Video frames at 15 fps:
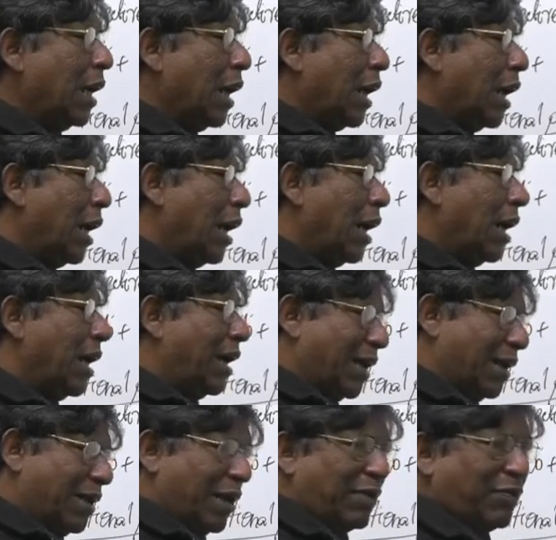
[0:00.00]

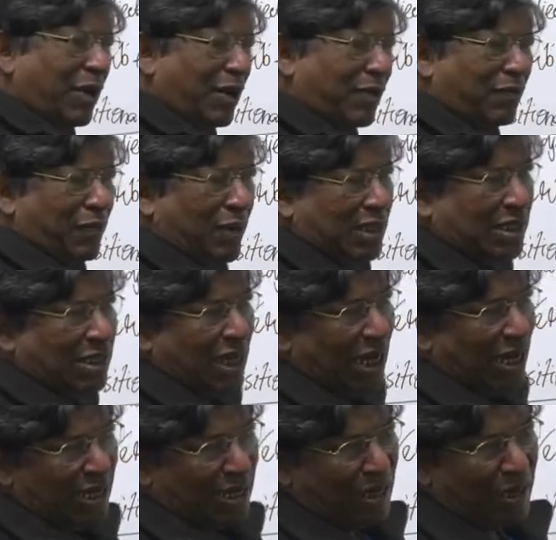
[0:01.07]
an adverb phrase
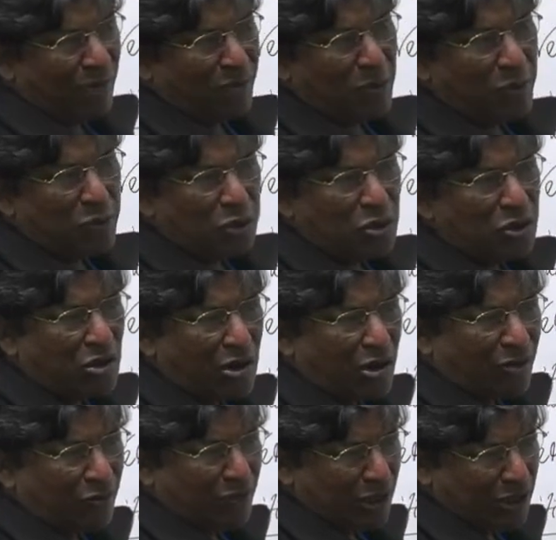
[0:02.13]
and a
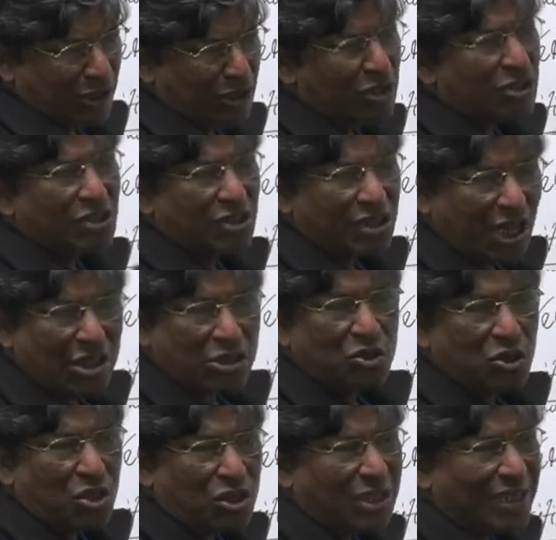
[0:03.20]
prepositional phrase does
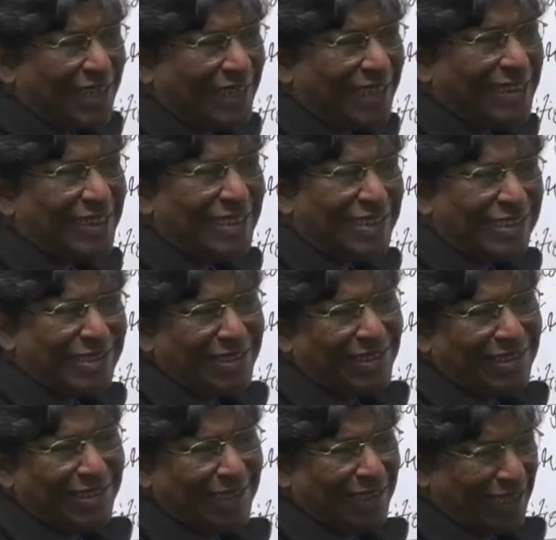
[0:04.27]
not exist
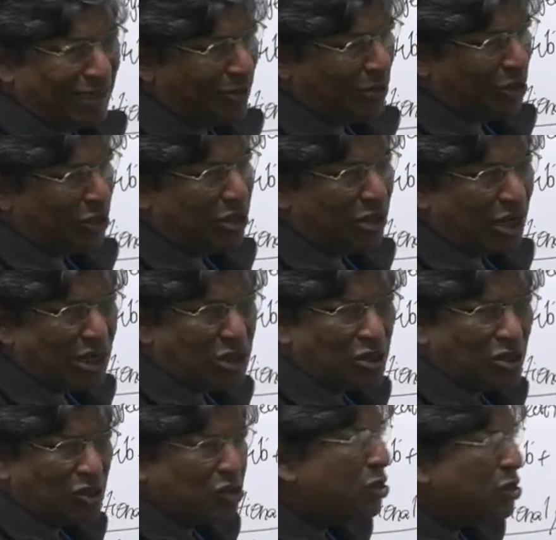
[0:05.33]
in their
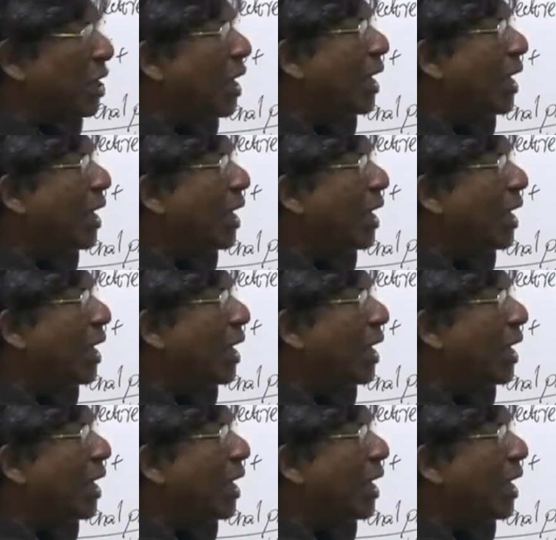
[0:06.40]
constructions.